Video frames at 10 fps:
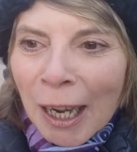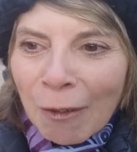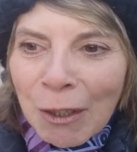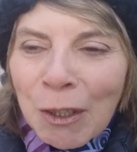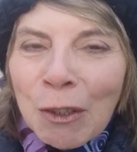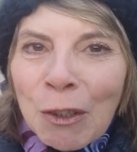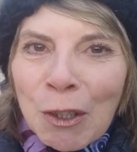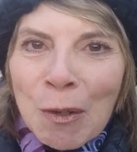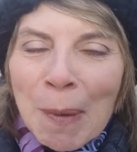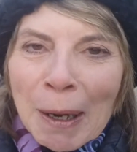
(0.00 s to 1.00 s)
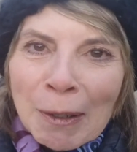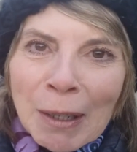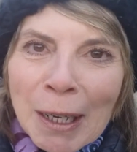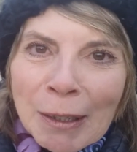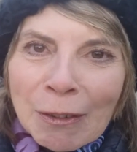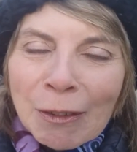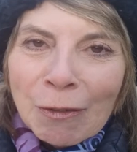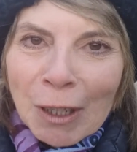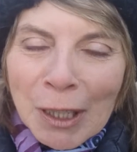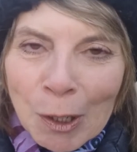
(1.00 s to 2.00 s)
I want to talk to you about
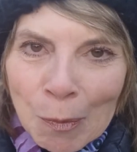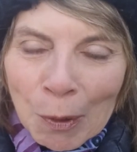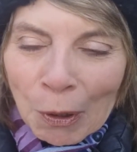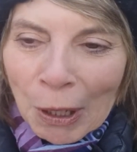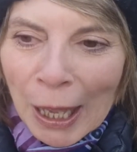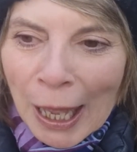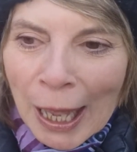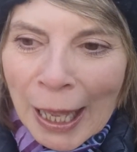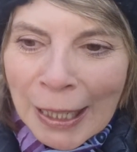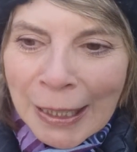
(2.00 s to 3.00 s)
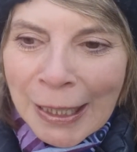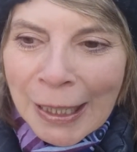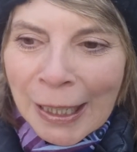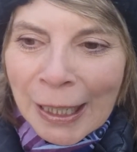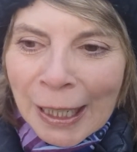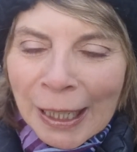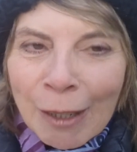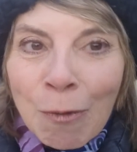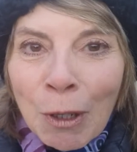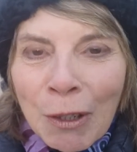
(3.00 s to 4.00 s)
writing your book and
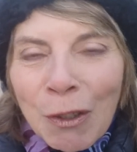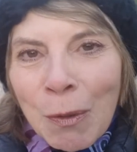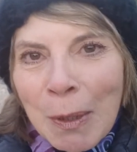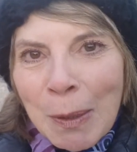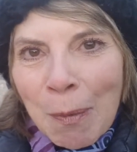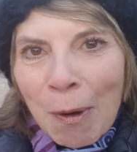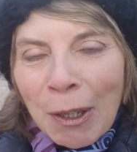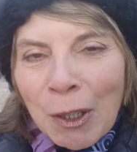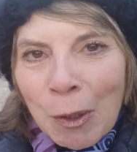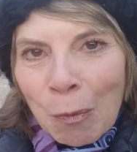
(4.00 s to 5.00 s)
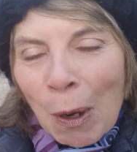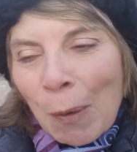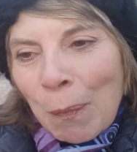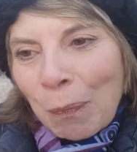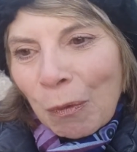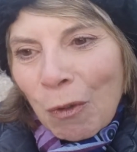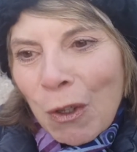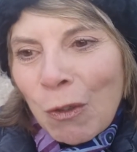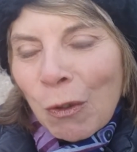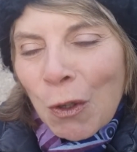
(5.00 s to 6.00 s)
kind of what gives you inspiration. Well,
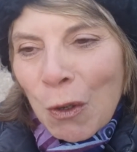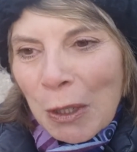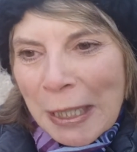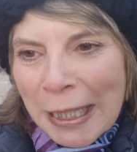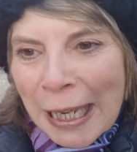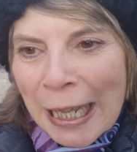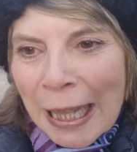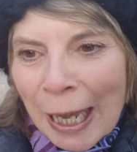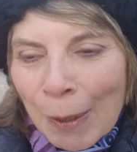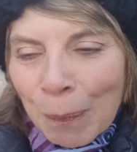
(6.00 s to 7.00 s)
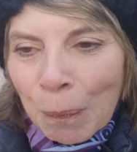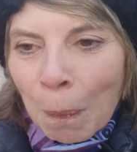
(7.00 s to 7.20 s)
first of all, you can see that,